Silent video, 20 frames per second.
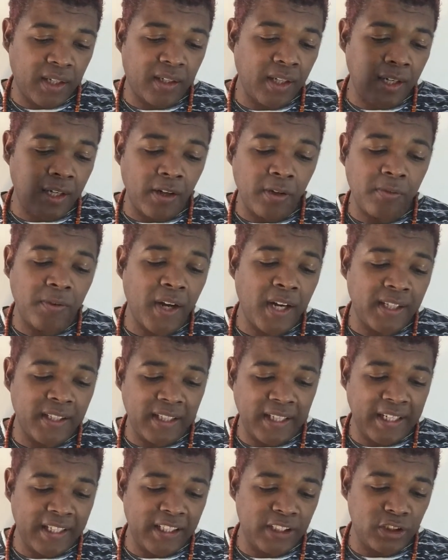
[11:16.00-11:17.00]
Clarifying
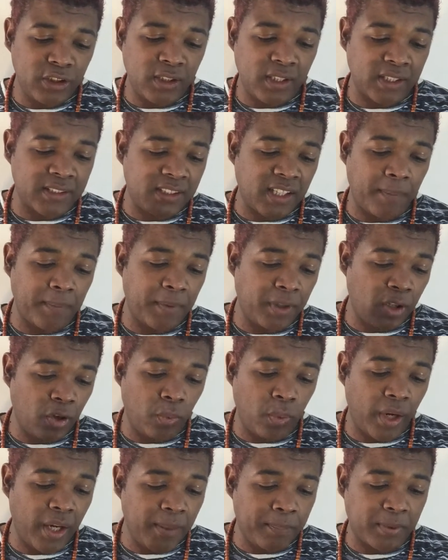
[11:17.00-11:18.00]
the energy that's coming your
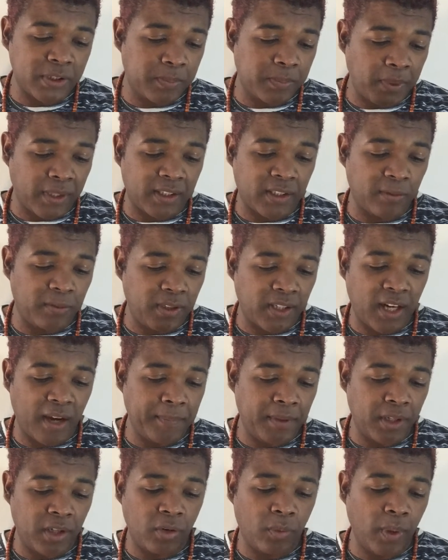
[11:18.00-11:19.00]
way, prospectively
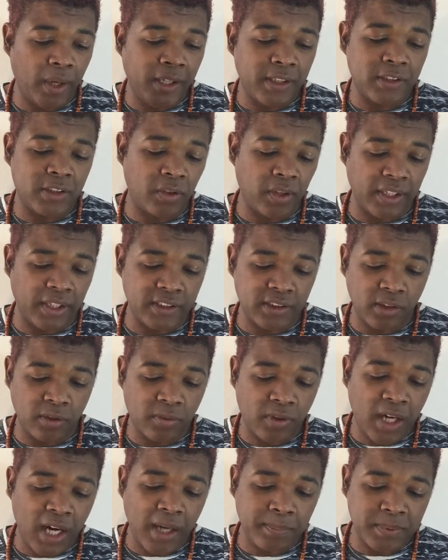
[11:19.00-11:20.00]
coming your way, so Ace
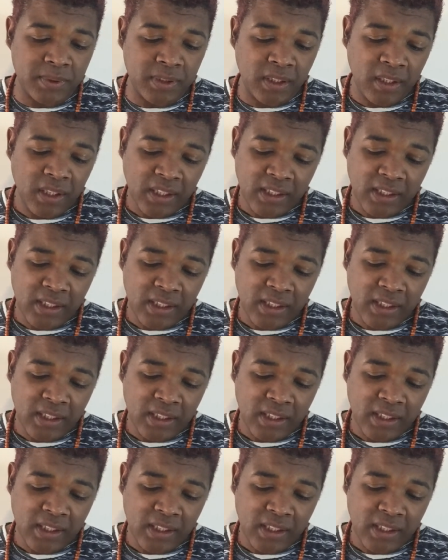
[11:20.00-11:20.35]
of Cups,